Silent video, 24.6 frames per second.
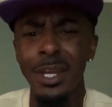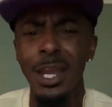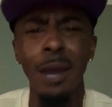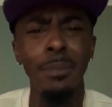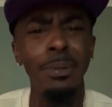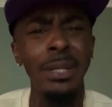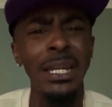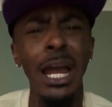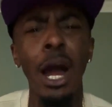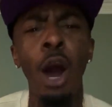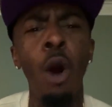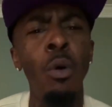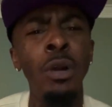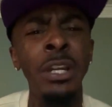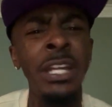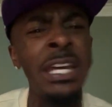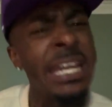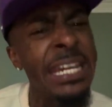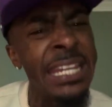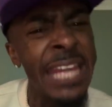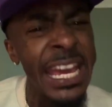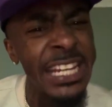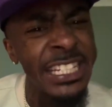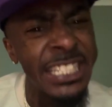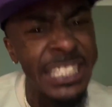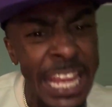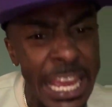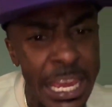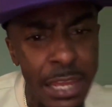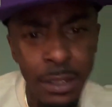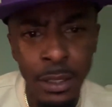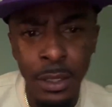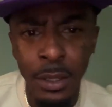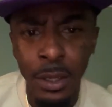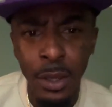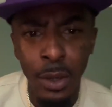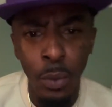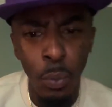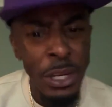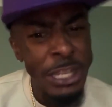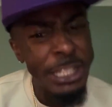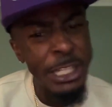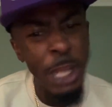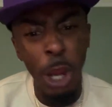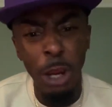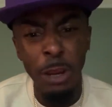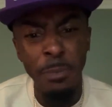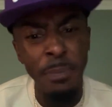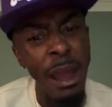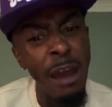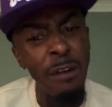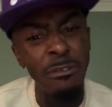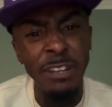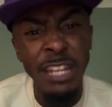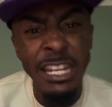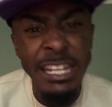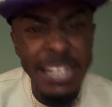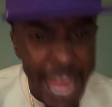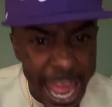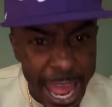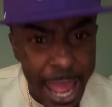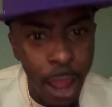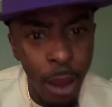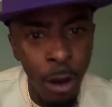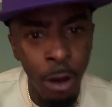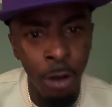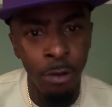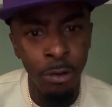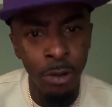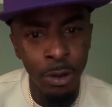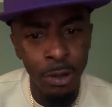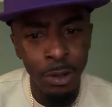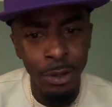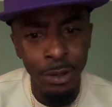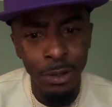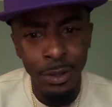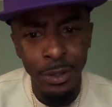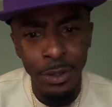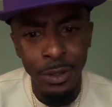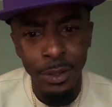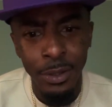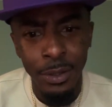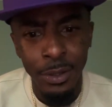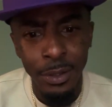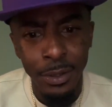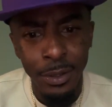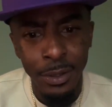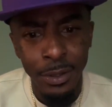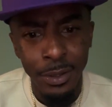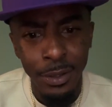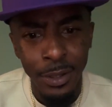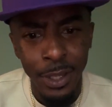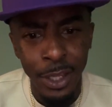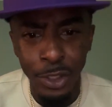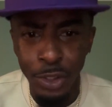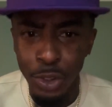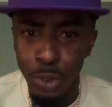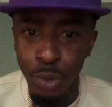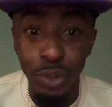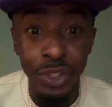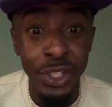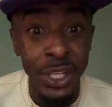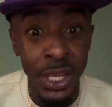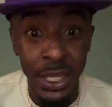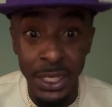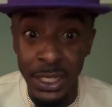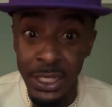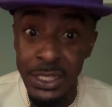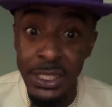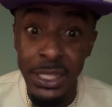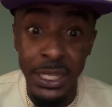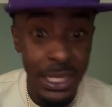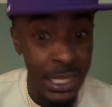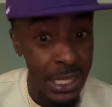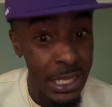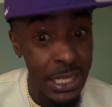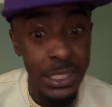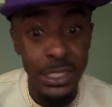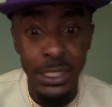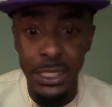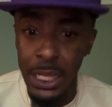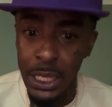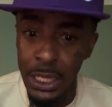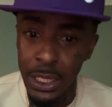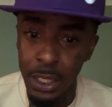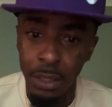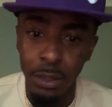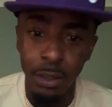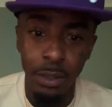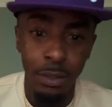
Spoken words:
I'm like, I don't want to hear that shit. We talk about the now. And dude say this is now.